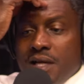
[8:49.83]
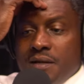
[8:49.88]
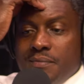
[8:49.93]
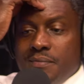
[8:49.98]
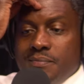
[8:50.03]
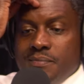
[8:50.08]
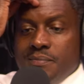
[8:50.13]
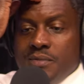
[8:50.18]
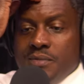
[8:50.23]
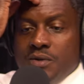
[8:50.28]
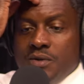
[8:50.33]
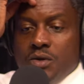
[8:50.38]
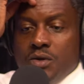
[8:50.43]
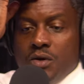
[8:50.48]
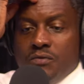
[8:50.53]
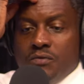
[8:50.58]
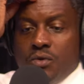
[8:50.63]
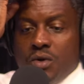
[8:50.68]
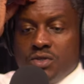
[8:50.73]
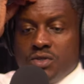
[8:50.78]
got to you
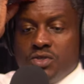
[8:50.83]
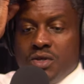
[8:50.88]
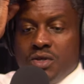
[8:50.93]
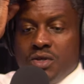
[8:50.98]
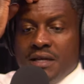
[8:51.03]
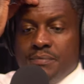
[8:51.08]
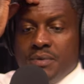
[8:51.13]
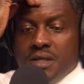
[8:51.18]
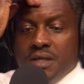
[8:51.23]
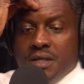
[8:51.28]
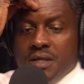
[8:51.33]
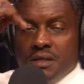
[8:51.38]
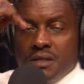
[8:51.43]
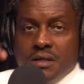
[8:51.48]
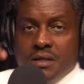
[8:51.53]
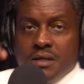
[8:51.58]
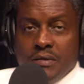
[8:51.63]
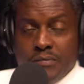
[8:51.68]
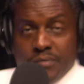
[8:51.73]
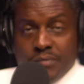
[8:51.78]
know of course you got to be a,
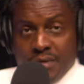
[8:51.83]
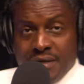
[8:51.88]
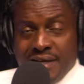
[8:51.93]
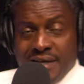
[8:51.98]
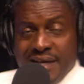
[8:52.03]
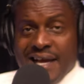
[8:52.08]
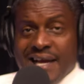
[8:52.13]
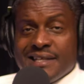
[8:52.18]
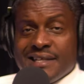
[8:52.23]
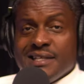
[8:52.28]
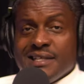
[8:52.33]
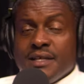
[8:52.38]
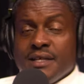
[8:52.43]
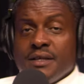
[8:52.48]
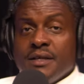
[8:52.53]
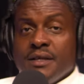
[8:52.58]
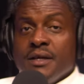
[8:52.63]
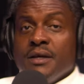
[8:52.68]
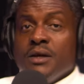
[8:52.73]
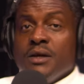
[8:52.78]
a, a,
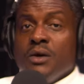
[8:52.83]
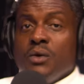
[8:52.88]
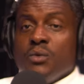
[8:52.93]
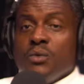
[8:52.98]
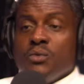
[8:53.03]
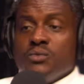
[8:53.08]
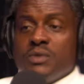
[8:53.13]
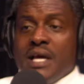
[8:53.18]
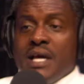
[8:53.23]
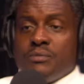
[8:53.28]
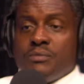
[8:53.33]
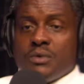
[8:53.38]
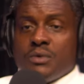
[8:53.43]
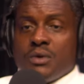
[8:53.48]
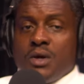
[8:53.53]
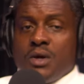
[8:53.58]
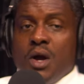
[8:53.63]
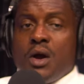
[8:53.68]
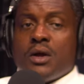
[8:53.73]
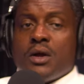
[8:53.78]
athlete
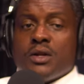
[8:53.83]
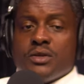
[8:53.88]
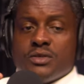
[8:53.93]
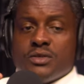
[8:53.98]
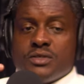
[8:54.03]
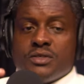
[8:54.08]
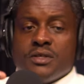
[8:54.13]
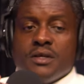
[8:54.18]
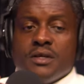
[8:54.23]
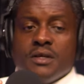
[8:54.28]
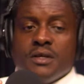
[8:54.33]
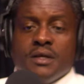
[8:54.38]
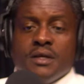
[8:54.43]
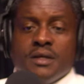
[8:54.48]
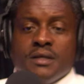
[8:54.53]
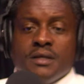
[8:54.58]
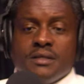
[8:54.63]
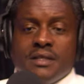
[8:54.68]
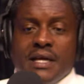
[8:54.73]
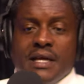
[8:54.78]
that garners
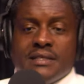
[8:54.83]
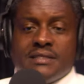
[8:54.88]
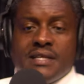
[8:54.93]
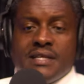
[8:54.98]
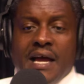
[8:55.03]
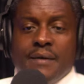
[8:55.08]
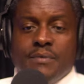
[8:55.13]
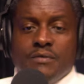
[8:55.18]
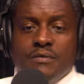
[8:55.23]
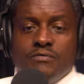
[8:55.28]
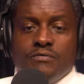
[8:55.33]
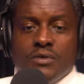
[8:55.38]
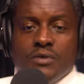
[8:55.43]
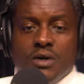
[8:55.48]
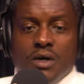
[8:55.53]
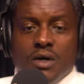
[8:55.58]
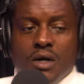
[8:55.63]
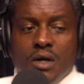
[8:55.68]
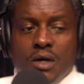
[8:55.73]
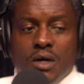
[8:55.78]
that type of
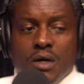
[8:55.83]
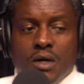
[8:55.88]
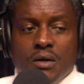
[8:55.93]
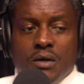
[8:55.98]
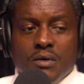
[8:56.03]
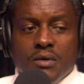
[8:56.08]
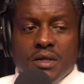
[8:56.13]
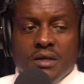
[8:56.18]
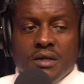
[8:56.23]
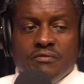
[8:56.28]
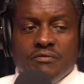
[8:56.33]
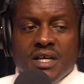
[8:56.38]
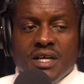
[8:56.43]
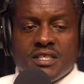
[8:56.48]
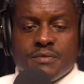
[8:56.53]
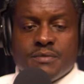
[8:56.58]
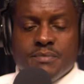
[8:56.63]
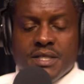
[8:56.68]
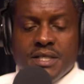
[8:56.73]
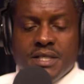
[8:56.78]
uh, uh,
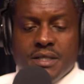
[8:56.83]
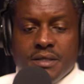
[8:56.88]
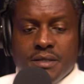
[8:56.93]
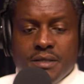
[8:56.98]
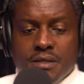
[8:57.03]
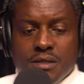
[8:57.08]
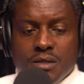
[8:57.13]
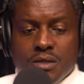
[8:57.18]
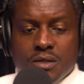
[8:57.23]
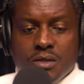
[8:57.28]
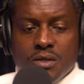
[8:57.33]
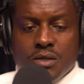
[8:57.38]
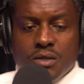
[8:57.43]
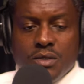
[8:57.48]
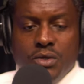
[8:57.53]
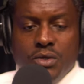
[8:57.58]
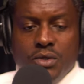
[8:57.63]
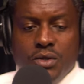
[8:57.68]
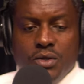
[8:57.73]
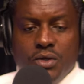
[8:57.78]
investment.
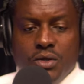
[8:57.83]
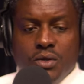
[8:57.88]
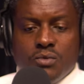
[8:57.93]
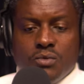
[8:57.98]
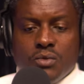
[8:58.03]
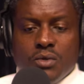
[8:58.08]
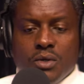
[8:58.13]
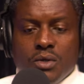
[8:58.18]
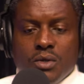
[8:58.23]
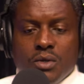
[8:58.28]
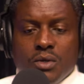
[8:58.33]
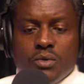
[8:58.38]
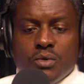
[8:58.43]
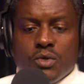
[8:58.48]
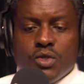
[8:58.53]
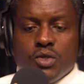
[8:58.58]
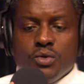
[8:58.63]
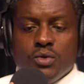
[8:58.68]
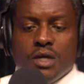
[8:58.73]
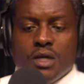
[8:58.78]
You know uh,
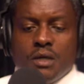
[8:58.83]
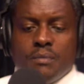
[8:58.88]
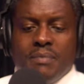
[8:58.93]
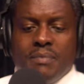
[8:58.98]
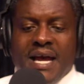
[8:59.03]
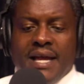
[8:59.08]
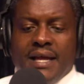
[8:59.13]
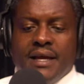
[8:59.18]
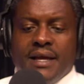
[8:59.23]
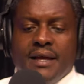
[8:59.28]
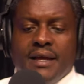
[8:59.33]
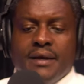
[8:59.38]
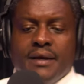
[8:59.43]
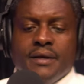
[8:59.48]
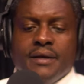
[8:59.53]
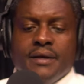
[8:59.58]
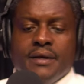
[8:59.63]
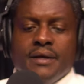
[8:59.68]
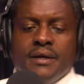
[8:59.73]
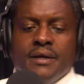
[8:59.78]
when you look back at
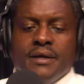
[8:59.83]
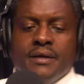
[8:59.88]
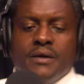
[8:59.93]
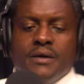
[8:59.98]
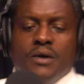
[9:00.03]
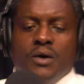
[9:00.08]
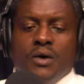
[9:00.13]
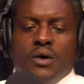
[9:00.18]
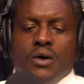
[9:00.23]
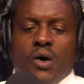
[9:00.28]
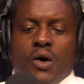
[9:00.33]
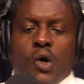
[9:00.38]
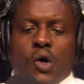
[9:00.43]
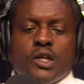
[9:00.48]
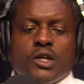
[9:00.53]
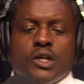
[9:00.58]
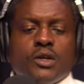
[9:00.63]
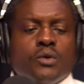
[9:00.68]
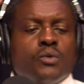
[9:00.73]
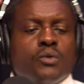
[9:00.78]

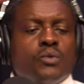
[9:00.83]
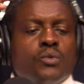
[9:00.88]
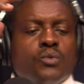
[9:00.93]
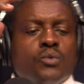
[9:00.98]
all of the